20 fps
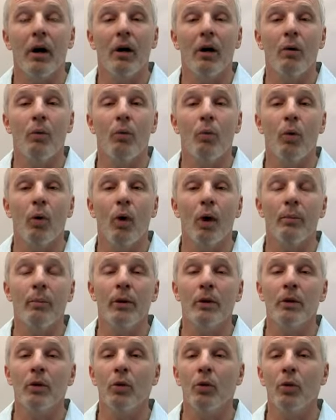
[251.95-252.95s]
warm
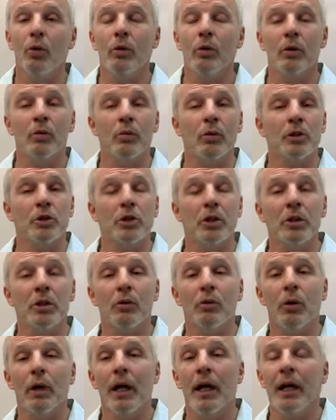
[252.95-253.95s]
and cool and rich and
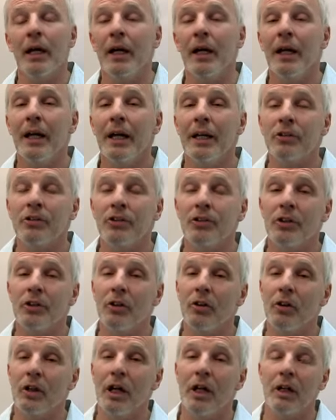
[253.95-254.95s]
gray, it's
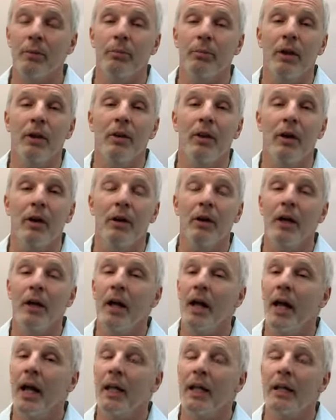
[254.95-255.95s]
still got to be there.
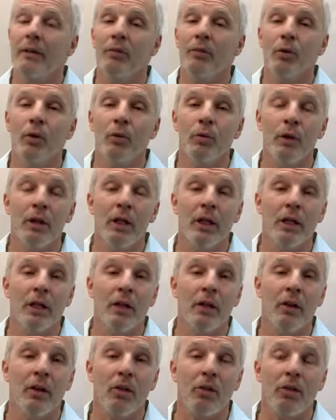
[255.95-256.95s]
And even when we get
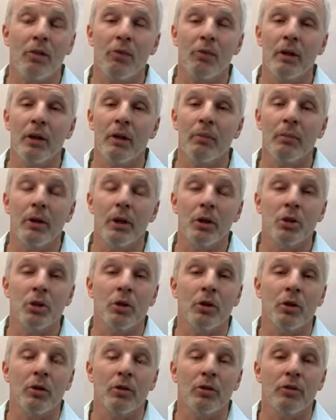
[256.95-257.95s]
into the 3
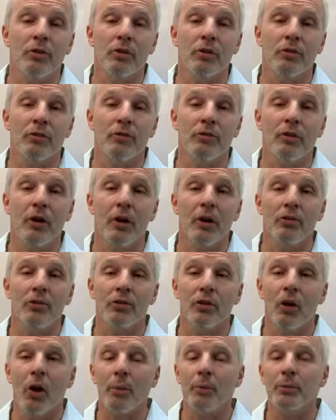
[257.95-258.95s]
dimensions of
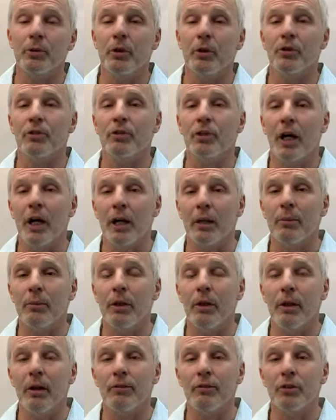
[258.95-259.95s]
sculpture, it's got to
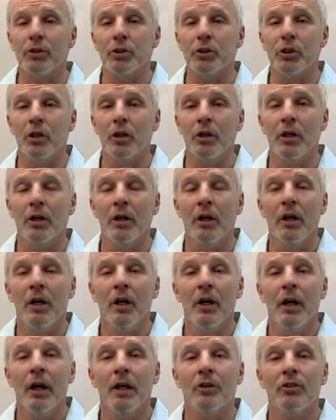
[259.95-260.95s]
be there for sure.
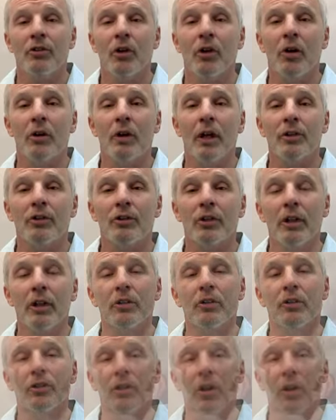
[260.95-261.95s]
And so let's get
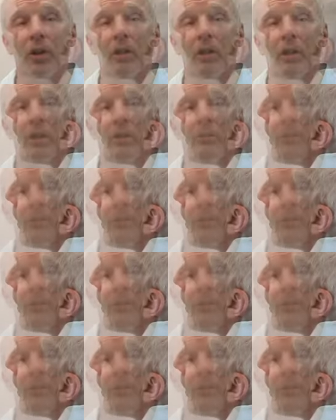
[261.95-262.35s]
started.